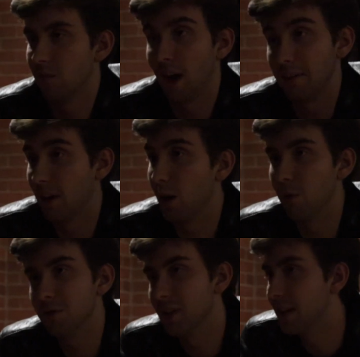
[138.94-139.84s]
I thought it
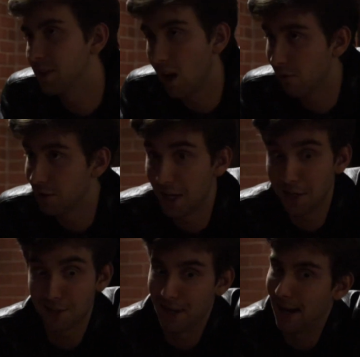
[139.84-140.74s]
was a nice
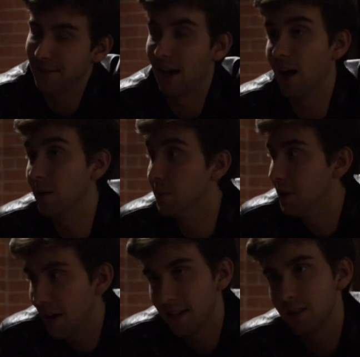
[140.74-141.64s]
conversation. I thought it'd be
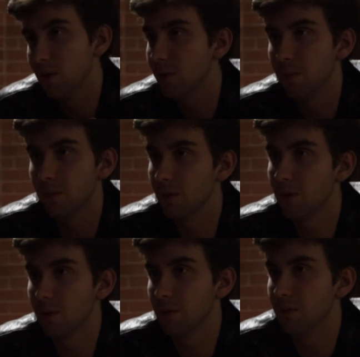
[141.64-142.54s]
a nice little
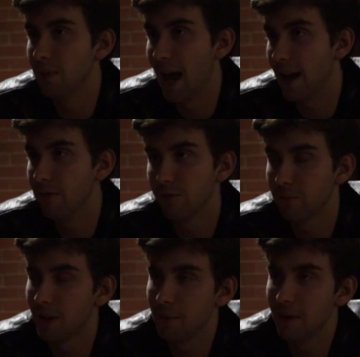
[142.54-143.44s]
little add-in for my